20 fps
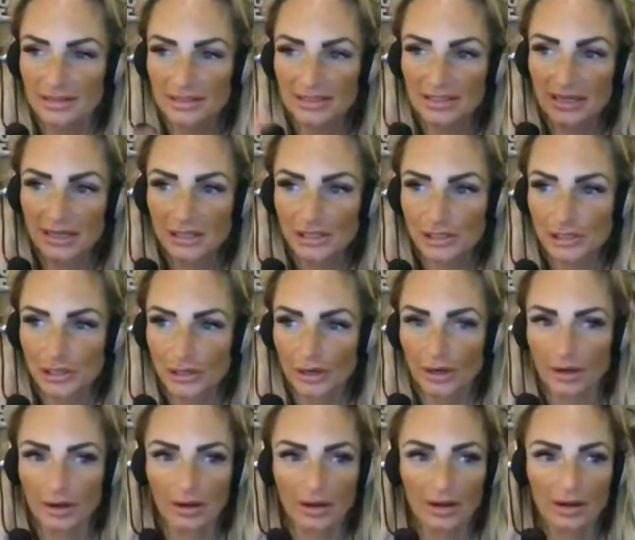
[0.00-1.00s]

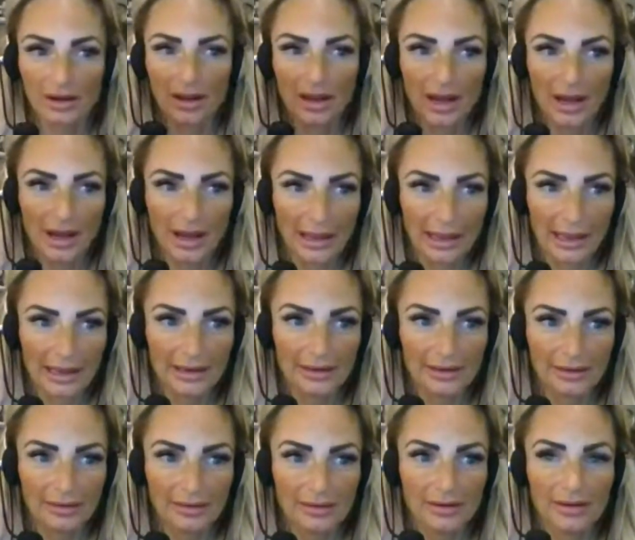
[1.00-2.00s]
teacher,
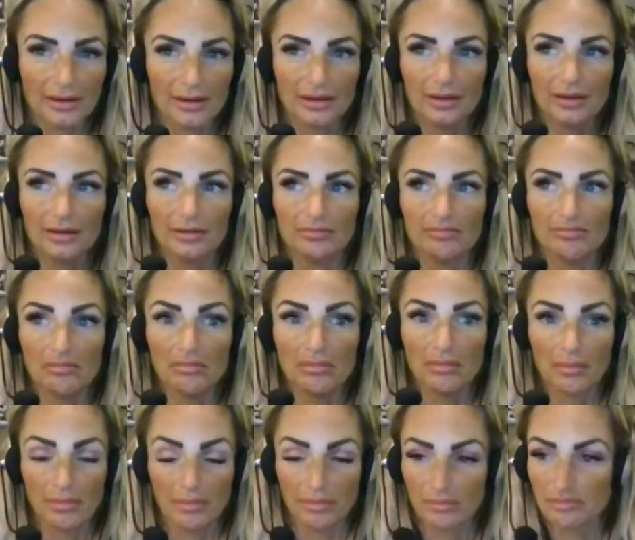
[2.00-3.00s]
guide,
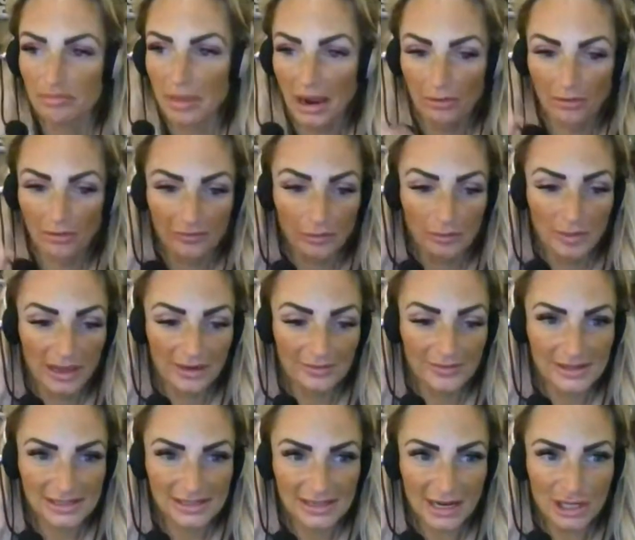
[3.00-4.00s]
powerful
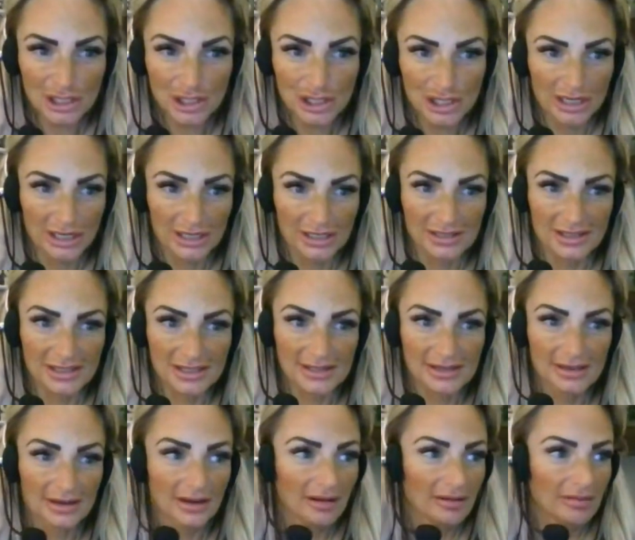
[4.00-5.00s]

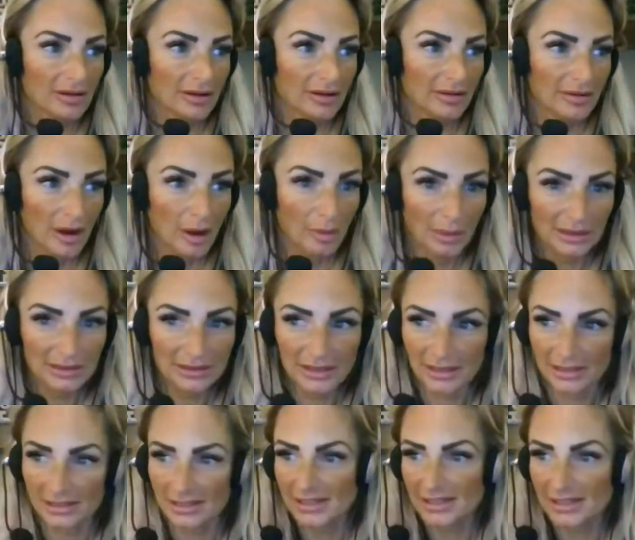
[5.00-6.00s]
manifestations,
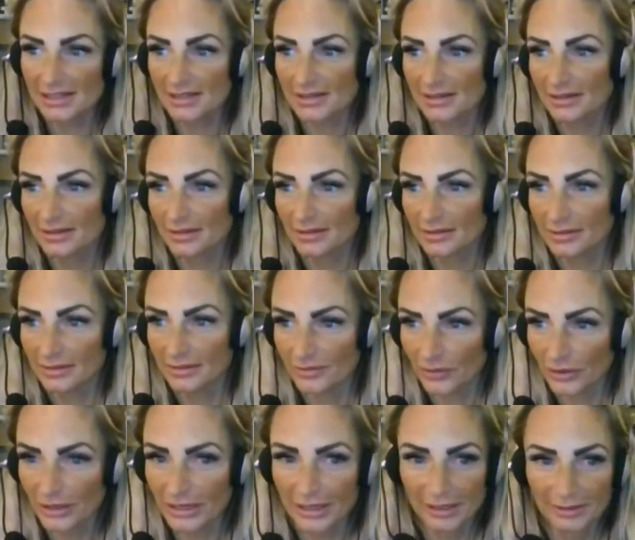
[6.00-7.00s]
abundance,
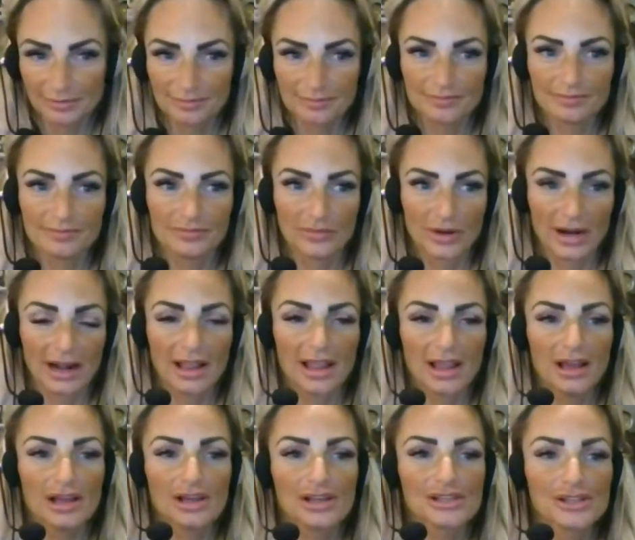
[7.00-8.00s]
freedom, right?
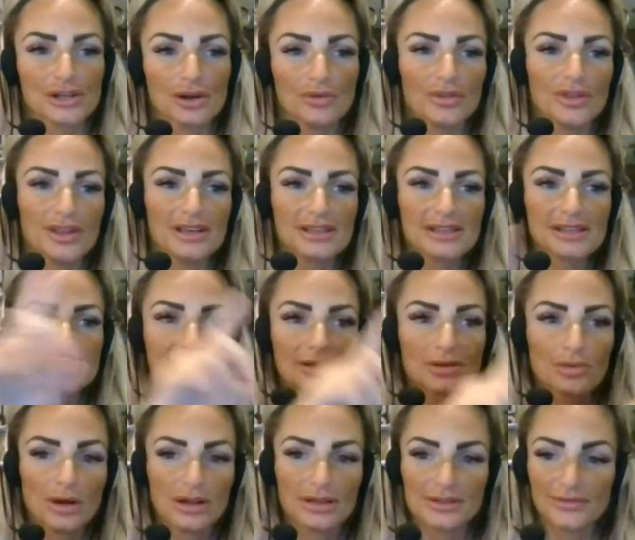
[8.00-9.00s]
So this
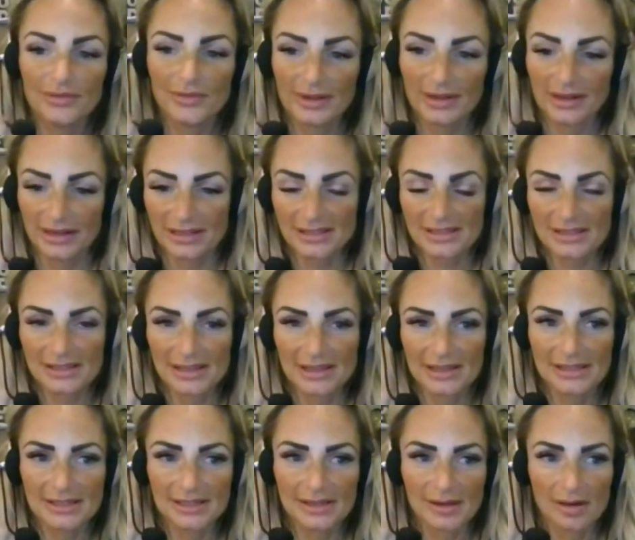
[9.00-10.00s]
quantum fitness
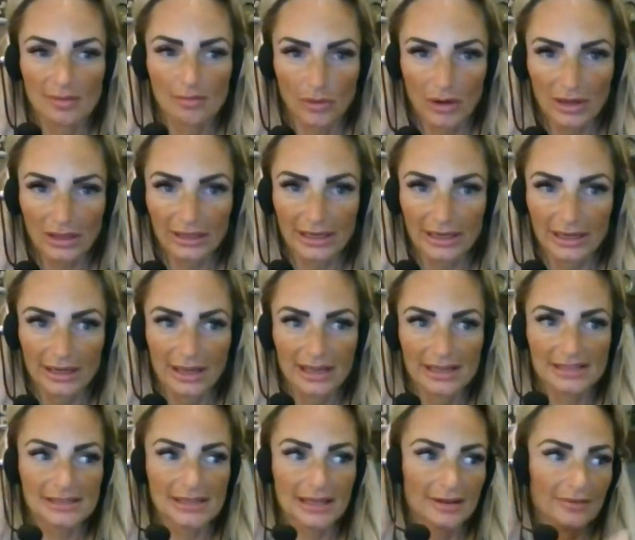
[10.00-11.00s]
is really,
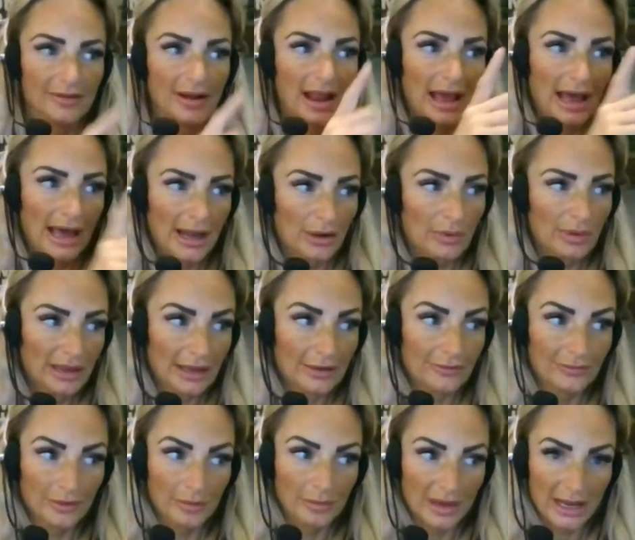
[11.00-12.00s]
instead of how do I
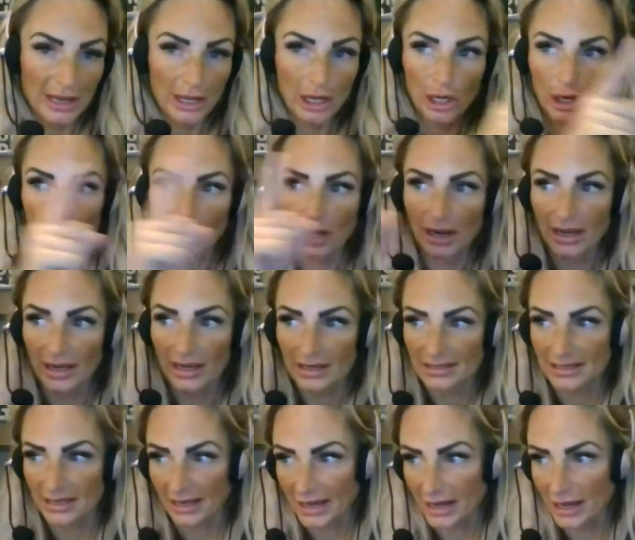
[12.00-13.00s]
get from here
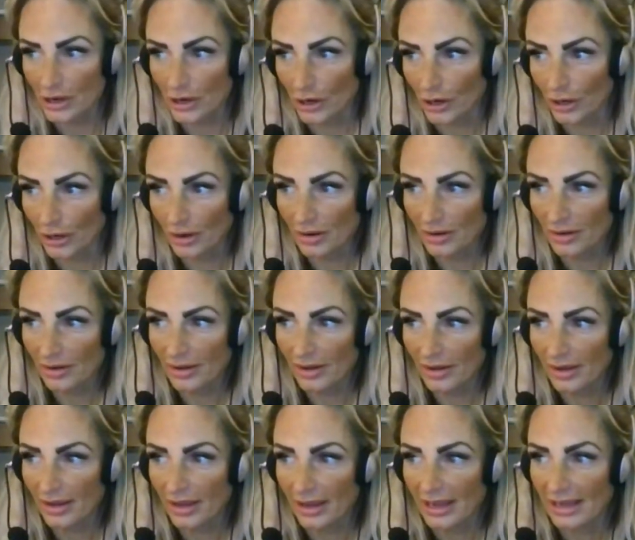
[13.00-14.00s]
to here,
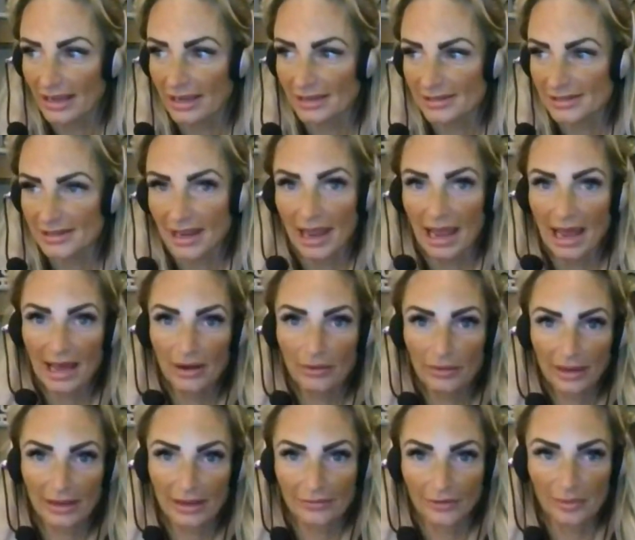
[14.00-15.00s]
it's how do
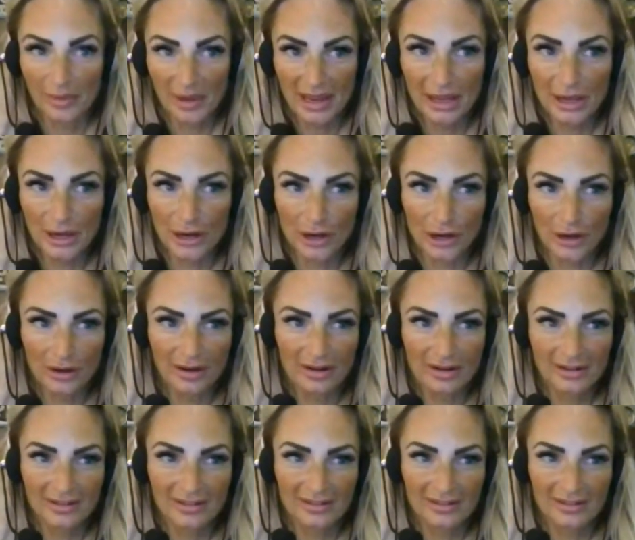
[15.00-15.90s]
I get from here